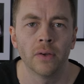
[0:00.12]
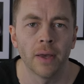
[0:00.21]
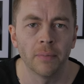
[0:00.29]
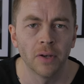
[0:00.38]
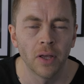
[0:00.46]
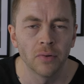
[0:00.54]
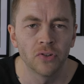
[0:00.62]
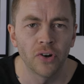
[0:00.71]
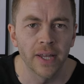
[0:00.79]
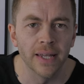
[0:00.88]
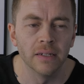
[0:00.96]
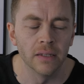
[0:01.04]
Okay, I'm going to go
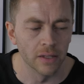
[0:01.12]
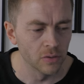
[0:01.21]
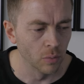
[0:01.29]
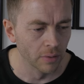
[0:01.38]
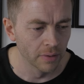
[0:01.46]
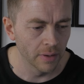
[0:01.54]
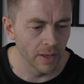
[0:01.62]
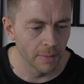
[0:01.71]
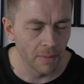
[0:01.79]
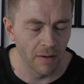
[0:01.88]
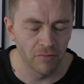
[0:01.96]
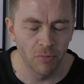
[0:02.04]
straight into this one.
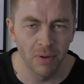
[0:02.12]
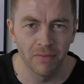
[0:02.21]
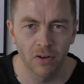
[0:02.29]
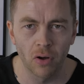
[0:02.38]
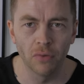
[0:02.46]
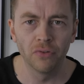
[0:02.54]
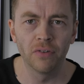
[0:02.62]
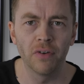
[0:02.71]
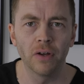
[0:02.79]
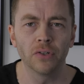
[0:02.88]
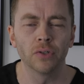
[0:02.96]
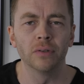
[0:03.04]
After a bit of a
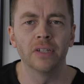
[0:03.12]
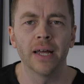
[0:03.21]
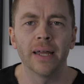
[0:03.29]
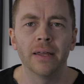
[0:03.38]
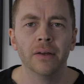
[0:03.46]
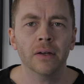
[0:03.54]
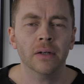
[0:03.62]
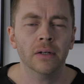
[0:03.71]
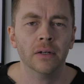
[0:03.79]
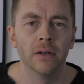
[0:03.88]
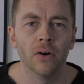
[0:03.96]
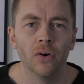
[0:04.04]
controversial day
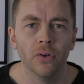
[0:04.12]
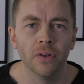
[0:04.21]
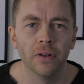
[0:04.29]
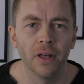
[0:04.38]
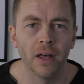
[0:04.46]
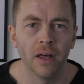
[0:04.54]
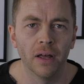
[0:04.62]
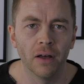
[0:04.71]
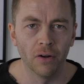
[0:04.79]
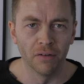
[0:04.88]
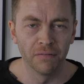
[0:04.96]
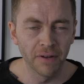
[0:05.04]
on
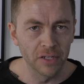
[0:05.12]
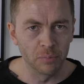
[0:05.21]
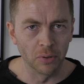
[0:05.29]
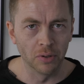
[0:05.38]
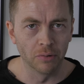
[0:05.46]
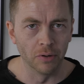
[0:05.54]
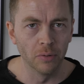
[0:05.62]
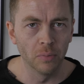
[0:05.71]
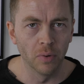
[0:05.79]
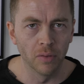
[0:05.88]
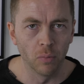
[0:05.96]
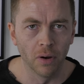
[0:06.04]
a Facebook
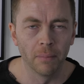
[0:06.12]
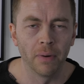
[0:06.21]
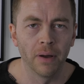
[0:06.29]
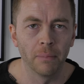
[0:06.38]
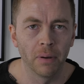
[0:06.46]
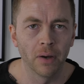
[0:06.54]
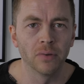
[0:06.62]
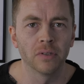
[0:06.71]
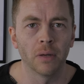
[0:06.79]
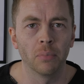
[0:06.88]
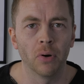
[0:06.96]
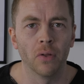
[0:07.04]
group with one of my
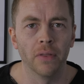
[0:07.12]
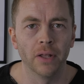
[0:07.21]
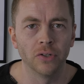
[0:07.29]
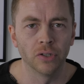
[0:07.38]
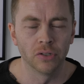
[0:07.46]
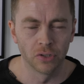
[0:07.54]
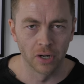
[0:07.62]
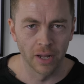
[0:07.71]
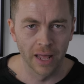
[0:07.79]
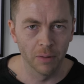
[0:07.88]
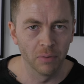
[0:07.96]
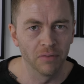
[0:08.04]
posts I put on there, just trying
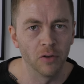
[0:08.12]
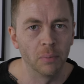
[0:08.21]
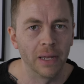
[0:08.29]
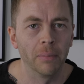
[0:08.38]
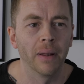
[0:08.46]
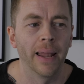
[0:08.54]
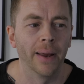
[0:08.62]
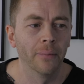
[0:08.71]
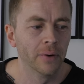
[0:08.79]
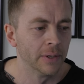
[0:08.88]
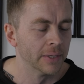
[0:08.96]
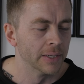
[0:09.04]
to help a few people
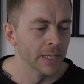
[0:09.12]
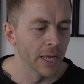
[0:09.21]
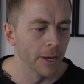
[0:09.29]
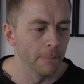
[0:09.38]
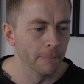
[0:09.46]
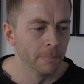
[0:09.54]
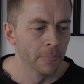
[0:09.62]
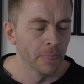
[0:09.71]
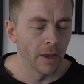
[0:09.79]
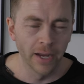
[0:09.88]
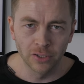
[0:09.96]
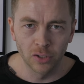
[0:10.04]
out, I
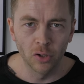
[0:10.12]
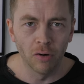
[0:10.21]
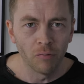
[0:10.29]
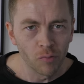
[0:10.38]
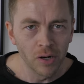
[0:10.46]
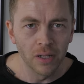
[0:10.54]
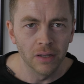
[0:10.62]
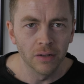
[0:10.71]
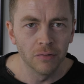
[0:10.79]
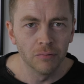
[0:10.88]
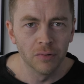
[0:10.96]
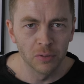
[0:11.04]
actually got a really
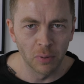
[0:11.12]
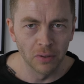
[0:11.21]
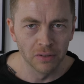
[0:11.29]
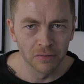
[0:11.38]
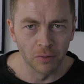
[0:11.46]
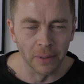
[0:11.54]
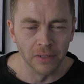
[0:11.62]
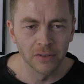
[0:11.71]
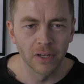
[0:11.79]
good response from it.